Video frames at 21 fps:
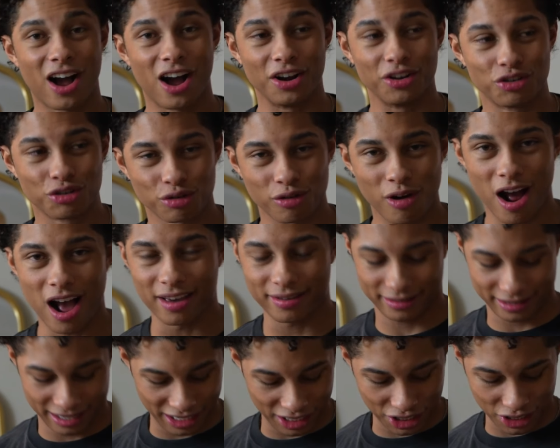on
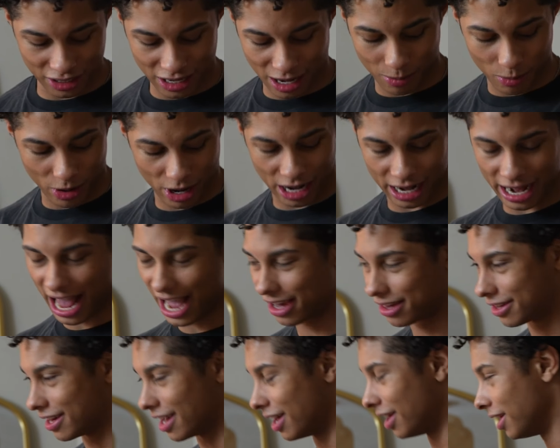Tross t-shirt. I'm wearing an
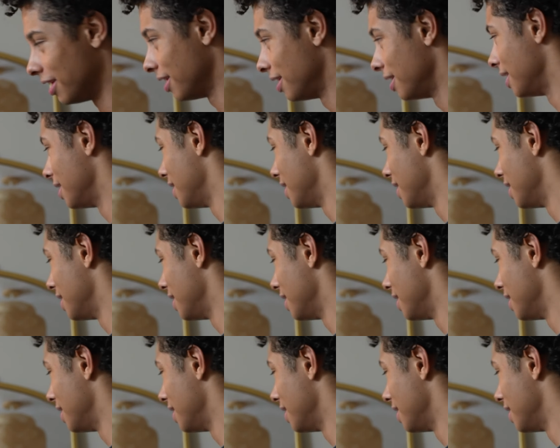XL.